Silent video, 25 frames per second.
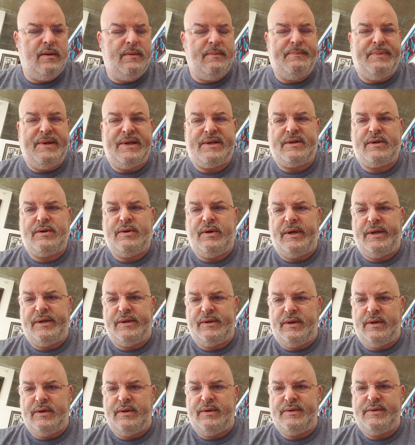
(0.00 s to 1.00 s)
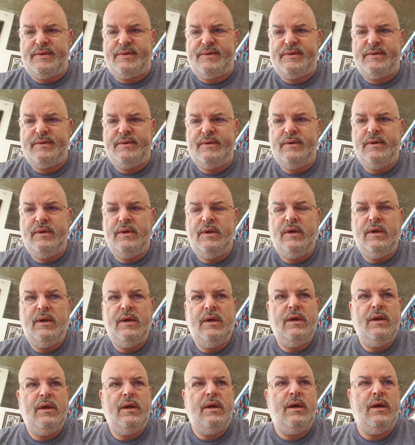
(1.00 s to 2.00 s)
Bitcoin goes,
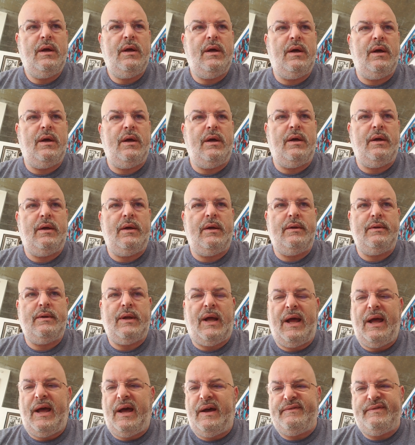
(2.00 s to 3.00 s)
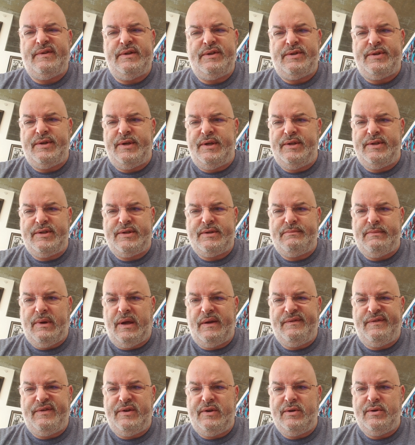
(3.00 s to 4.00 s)
I haven't changed
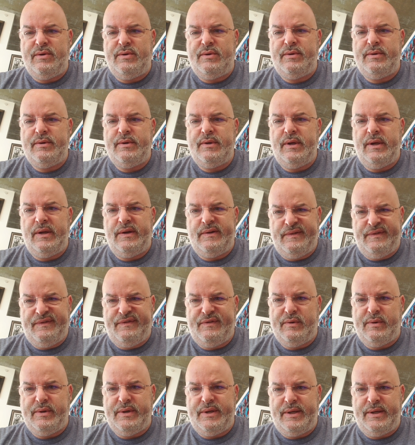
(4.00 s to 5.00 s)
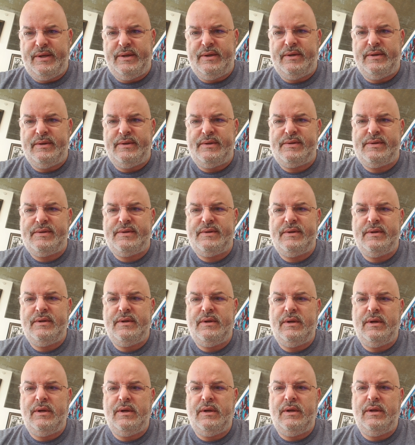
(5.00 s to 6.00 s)
my view in 4 years.
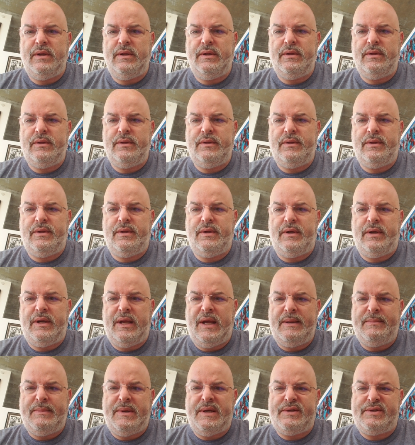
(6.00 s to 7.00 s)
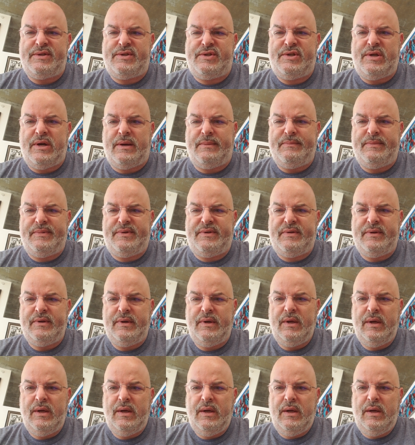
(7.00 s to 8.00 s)
The name has jumped
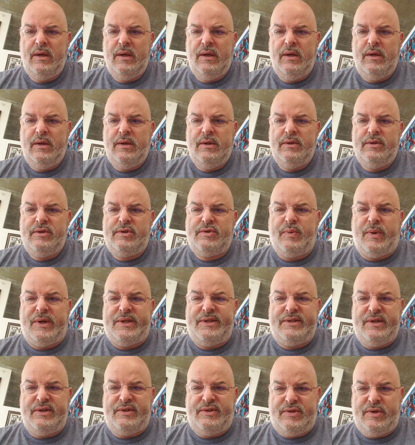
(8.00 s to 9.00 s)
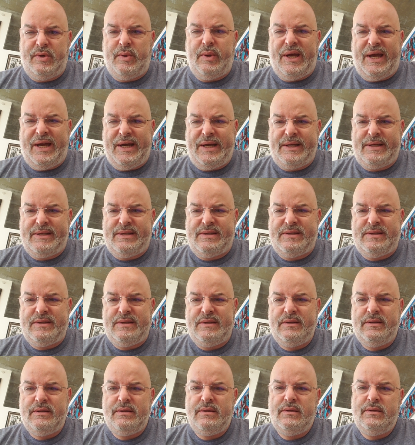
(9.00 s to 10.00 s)

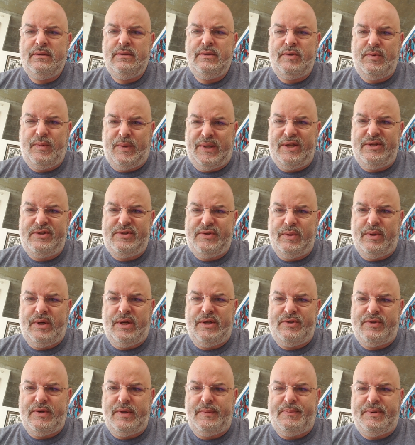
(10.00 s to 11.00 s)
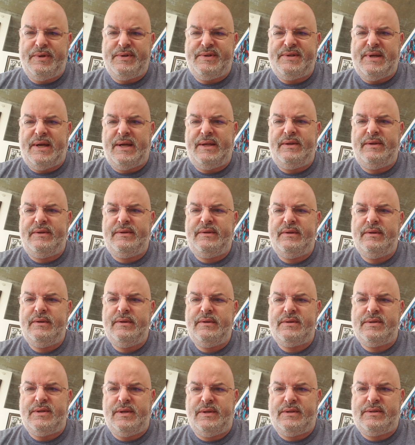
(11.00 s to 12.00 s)
22x,
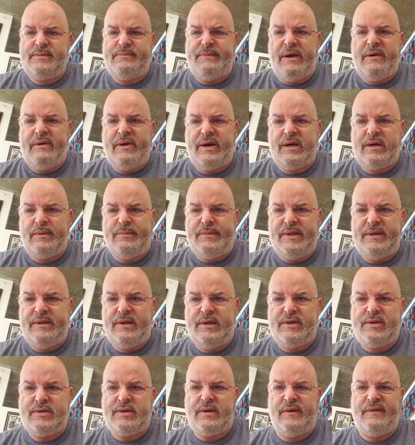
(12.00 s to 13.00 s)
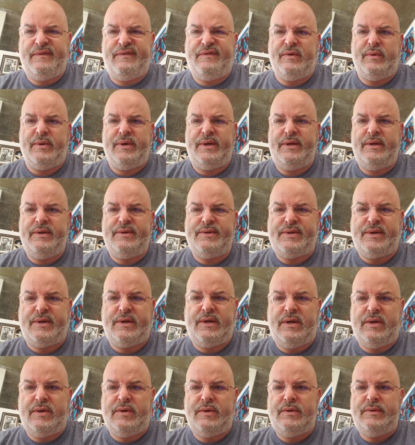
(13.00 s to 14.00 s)
2200% since my recommendation 4 years
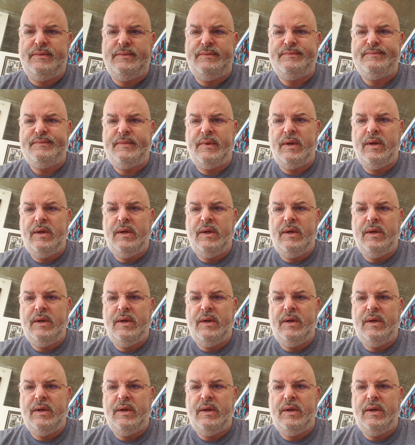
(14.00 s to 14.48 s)
ago.